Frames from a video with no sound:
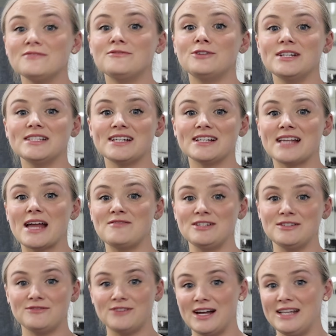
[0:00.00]
avoids us
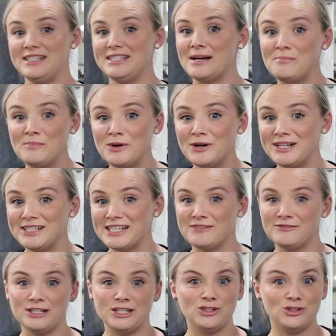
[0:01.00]
having to find dump points
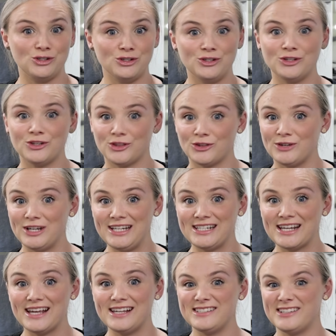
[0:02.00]
every 2-3
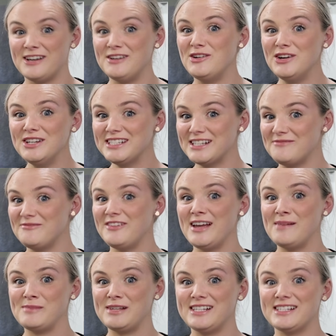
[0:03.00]
days. I know some
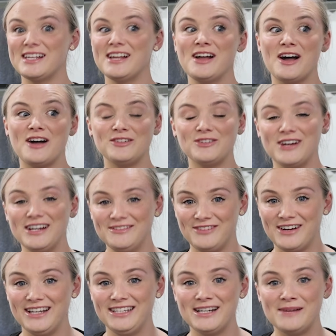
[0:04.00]
families are trying to
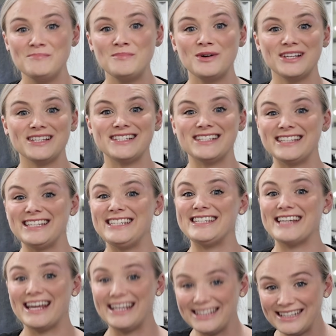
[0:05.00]
find dump points nearly
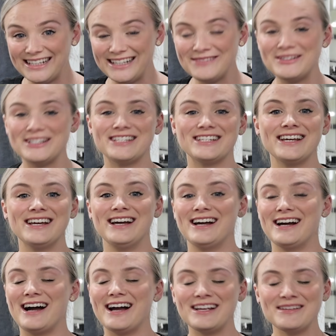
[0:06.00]
daily, which
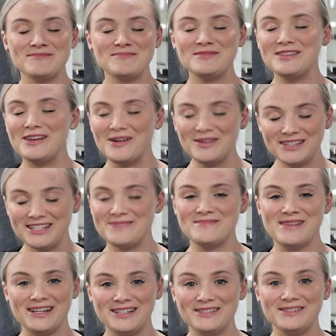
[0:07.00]
I can only
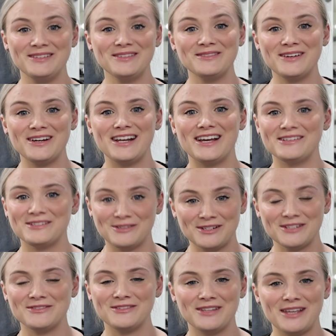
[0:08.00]
imagine on the road how
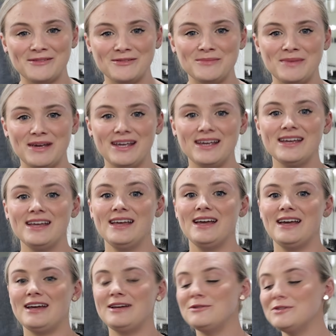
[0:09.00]
stressful that would be.
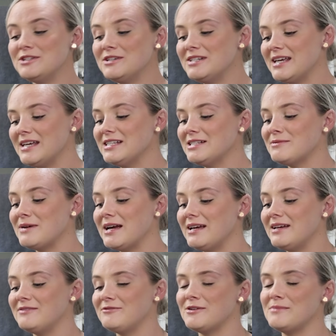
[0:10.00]
It also takes
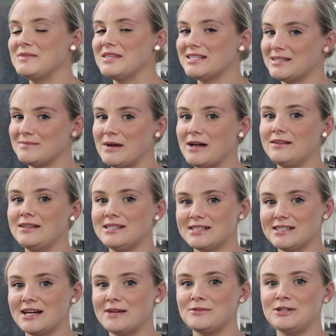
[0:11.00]
away from the smell
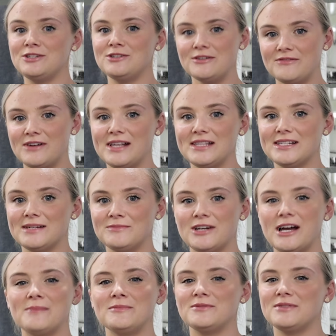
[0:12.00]
inside. We do find
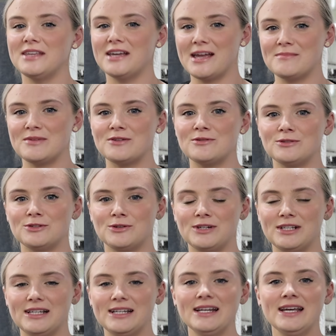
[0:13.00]
sometimes with the chemical
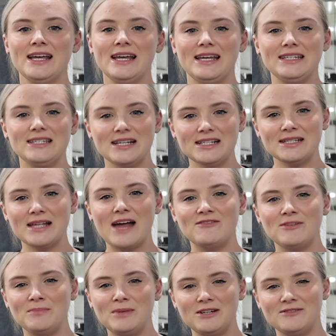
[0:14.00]
toilet, it does
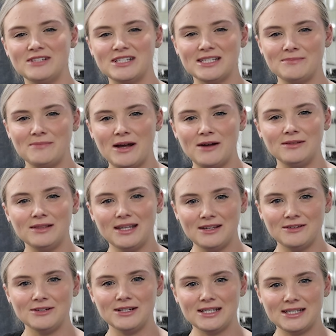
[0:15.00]
have a bit of a smell
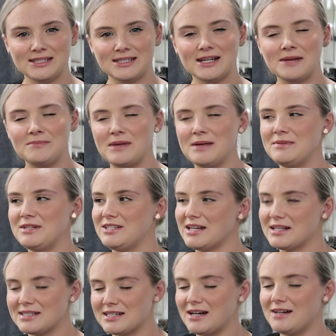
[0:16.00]
lingering inside, maybe
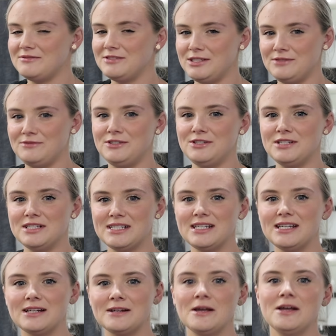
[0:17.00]
just after you've used
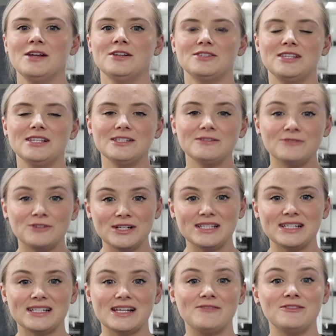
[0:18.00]
it. So this
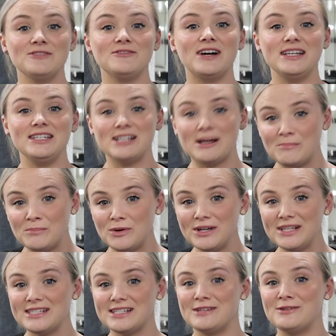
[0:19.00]
avoids us having to find dump
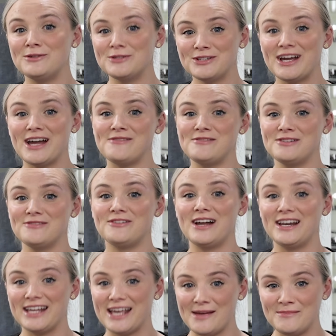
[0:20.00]
points and also having to
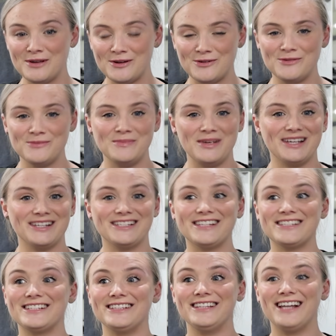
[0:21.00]
find chemical, because
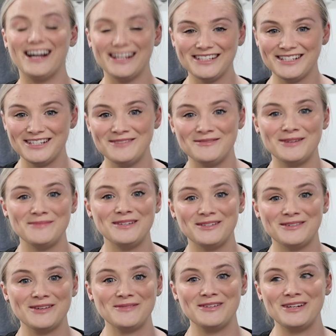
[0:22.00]
that's the last thing you want to be
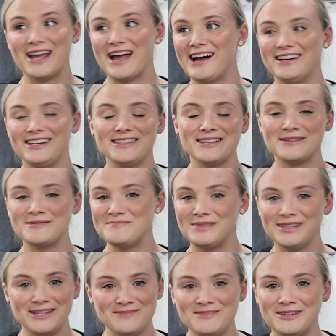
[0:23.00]
doing when you're out in the
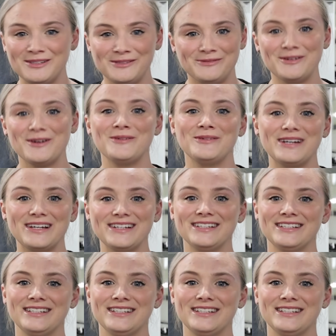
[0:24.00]
complete middle of nowhere.